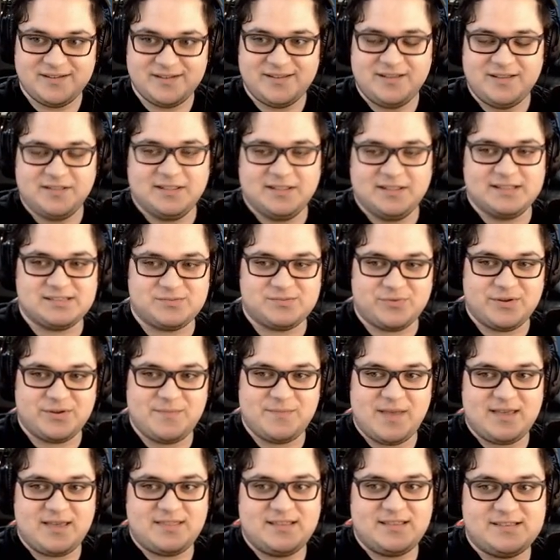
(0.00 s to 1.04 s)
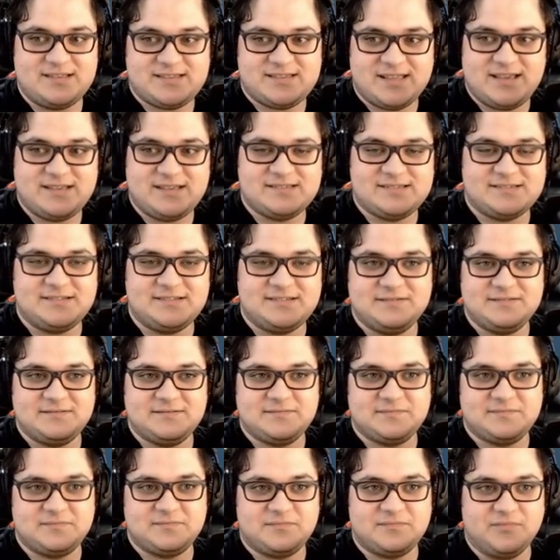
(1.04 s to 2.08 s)
let's remake these things and
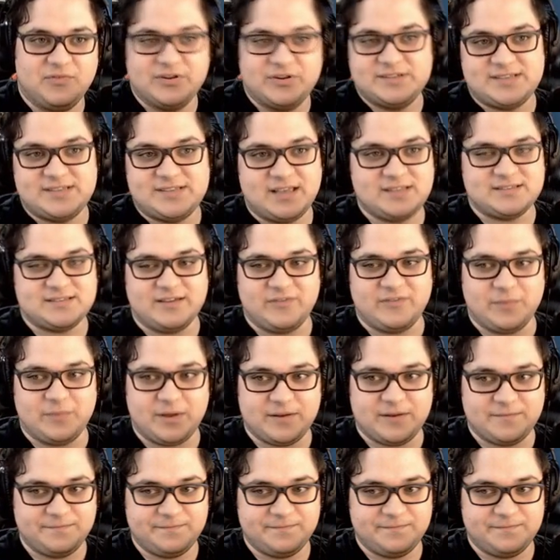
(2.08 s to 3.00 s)
resell it to everybody.